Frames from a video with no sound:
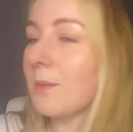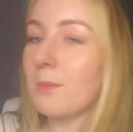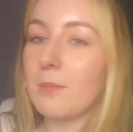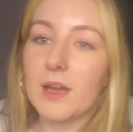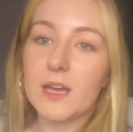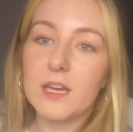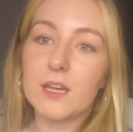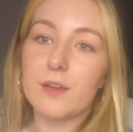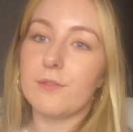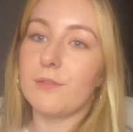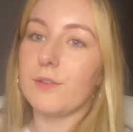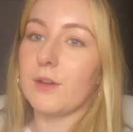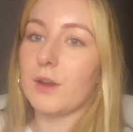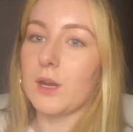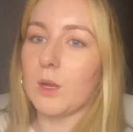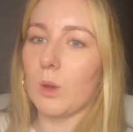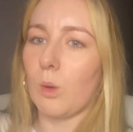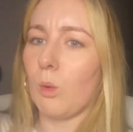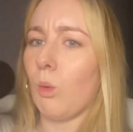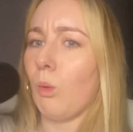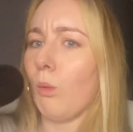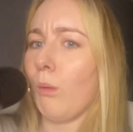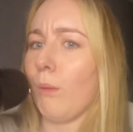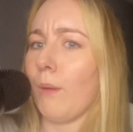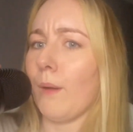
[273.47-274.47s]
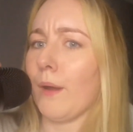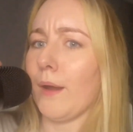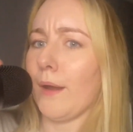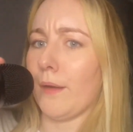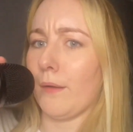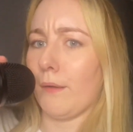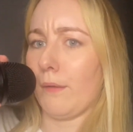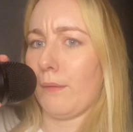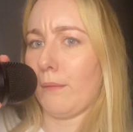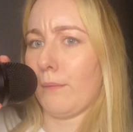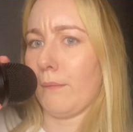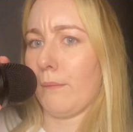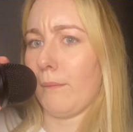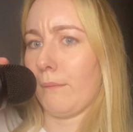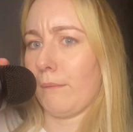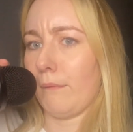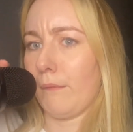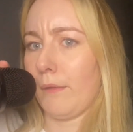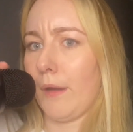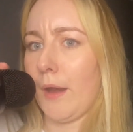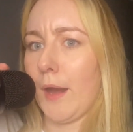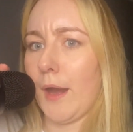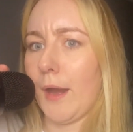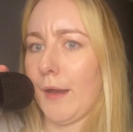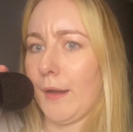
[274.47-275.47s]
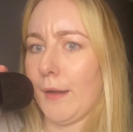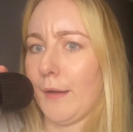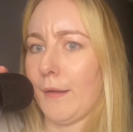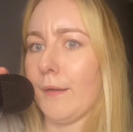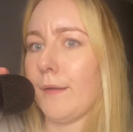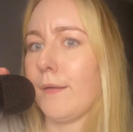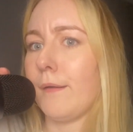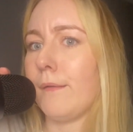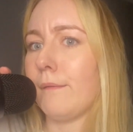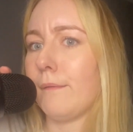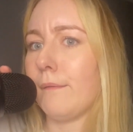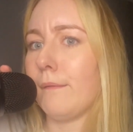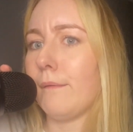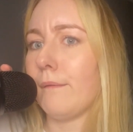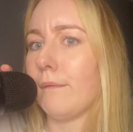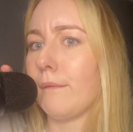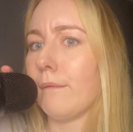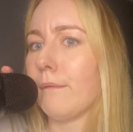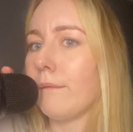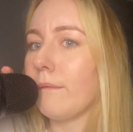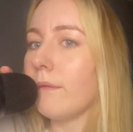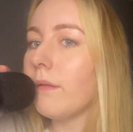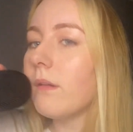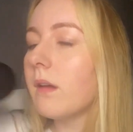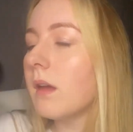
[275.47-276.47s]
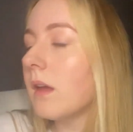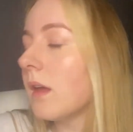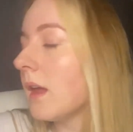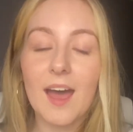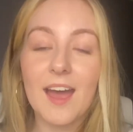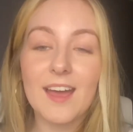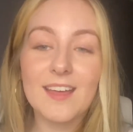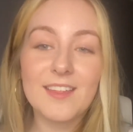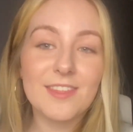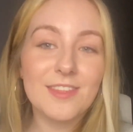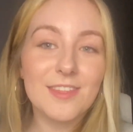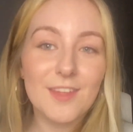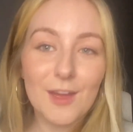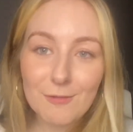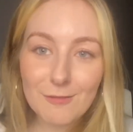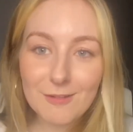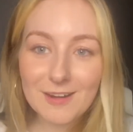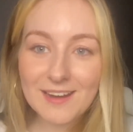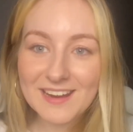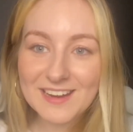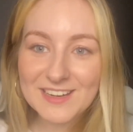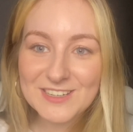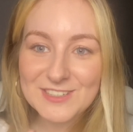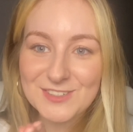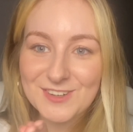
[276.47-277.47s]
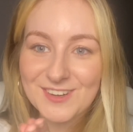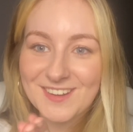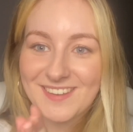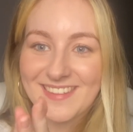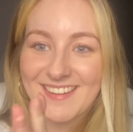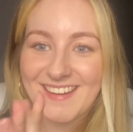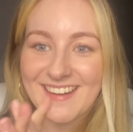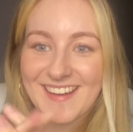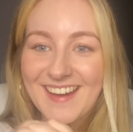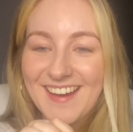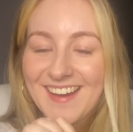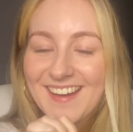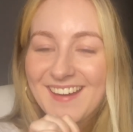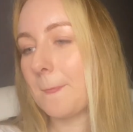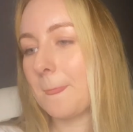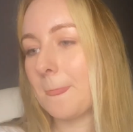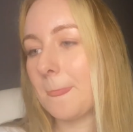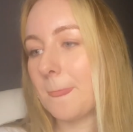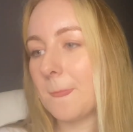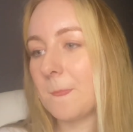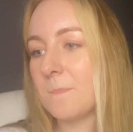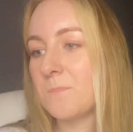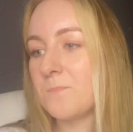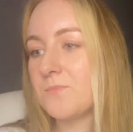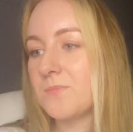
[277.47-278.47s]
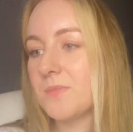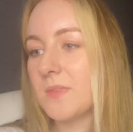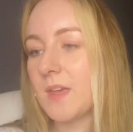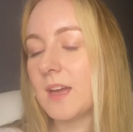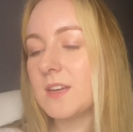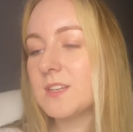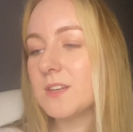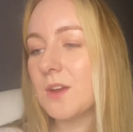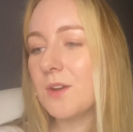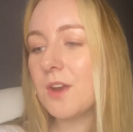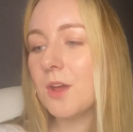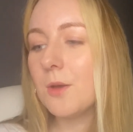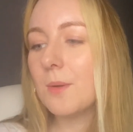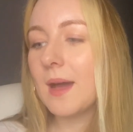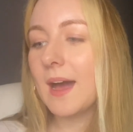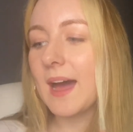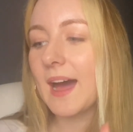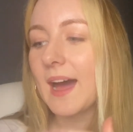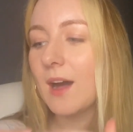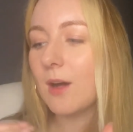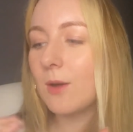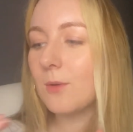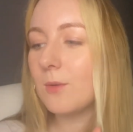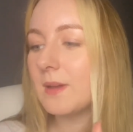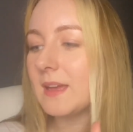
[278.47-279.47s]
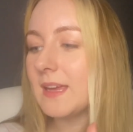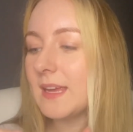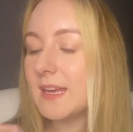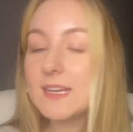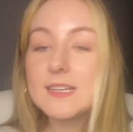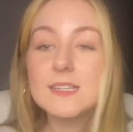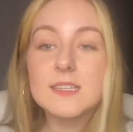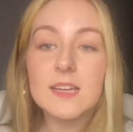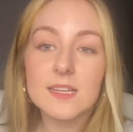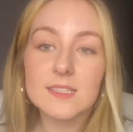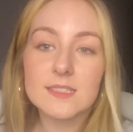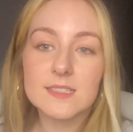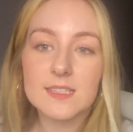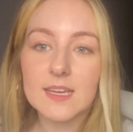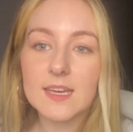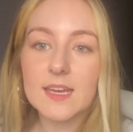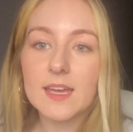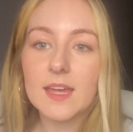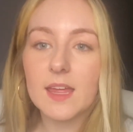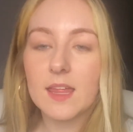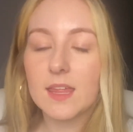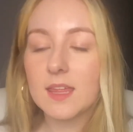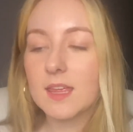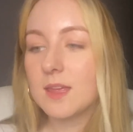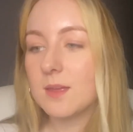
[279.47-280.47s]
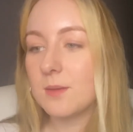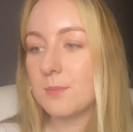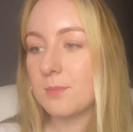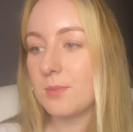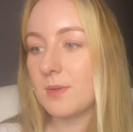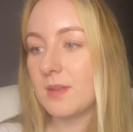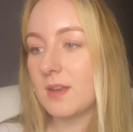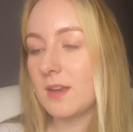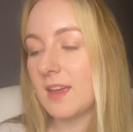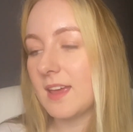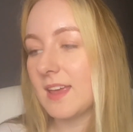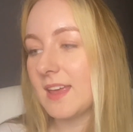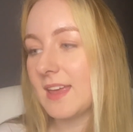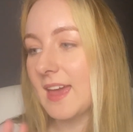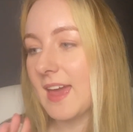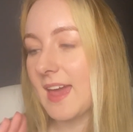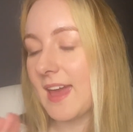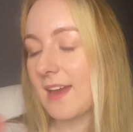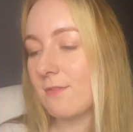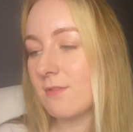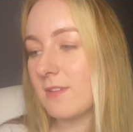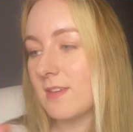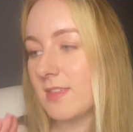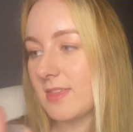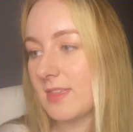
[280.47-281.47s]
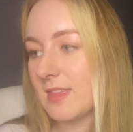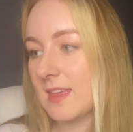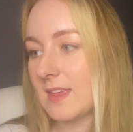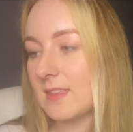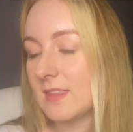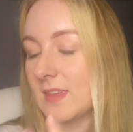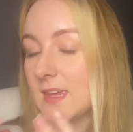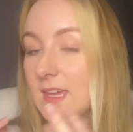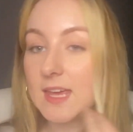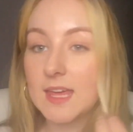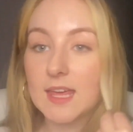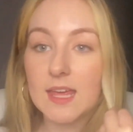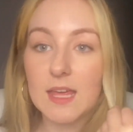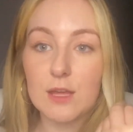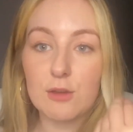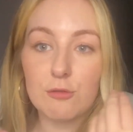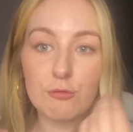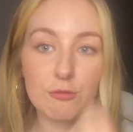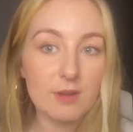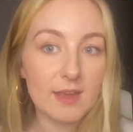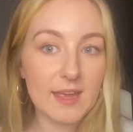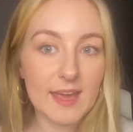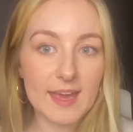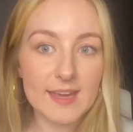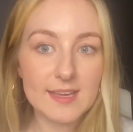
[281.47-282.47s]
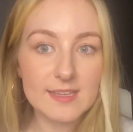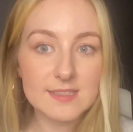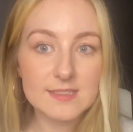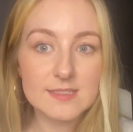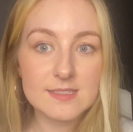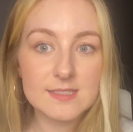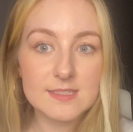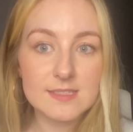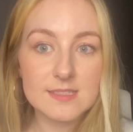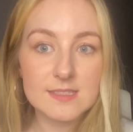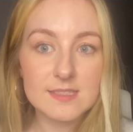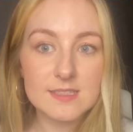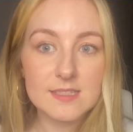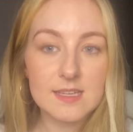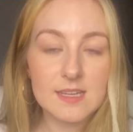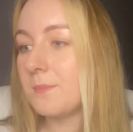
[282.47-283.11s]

a microphone and go well down. I thoroughly enjoyed that. I don't know how he does it but like everything that he creates